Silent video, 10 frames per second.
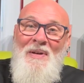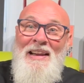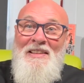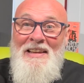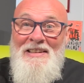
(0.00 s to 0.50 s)

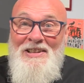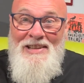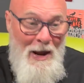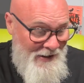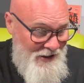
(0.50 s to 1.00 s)
anything to
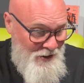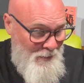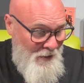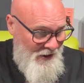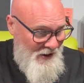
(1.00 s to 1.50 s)
damage a
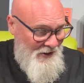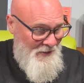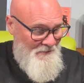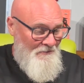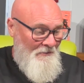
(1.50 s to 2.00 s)
book.
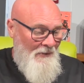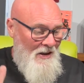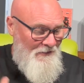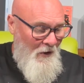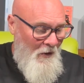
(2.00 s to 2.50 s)

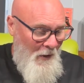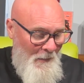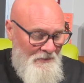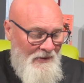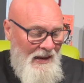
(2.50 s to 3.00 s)
4,
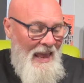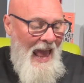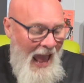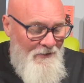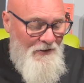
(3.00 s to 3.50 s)

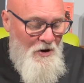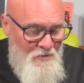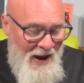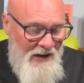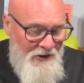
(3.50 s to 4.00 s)
have you
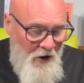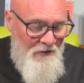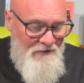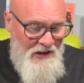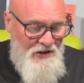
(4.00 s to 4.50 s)
read a
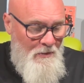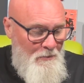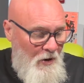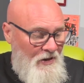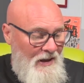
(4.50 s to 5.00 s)
non-fiction
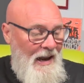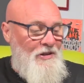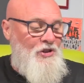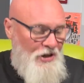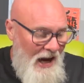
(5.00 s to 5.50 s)
book that
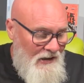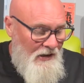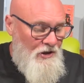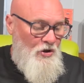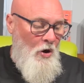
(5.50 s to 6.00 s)
has
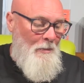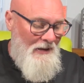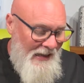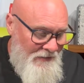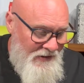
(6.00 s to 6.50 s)
challenged your
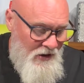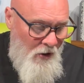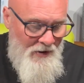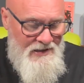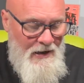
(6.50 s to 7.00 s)
beliefs
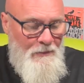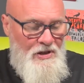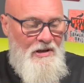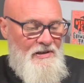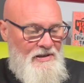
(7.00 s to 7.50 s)
or
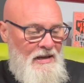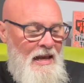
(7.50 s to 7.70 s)
assumptions?